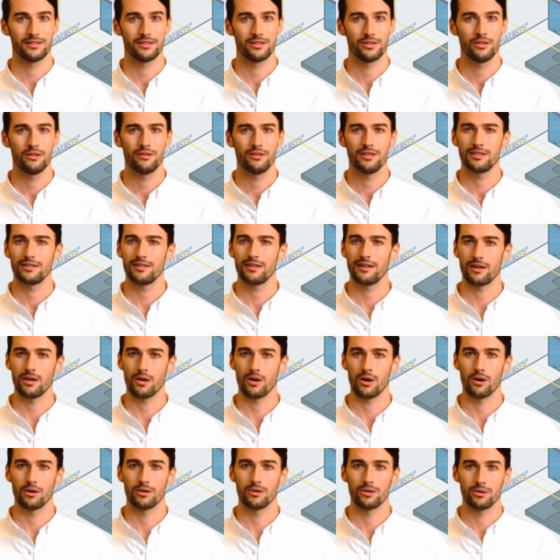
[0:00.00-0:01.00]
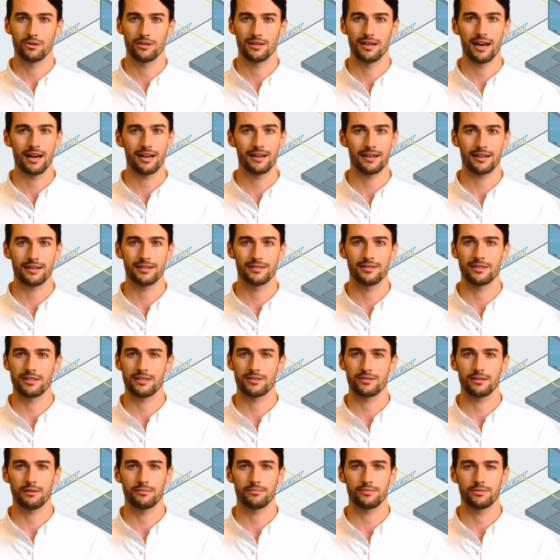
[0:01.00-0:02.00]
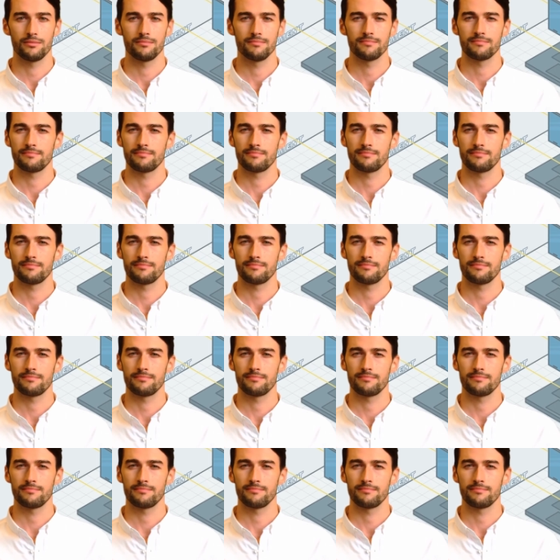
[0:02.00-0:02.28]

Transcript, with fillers: seriously harm your data and systems.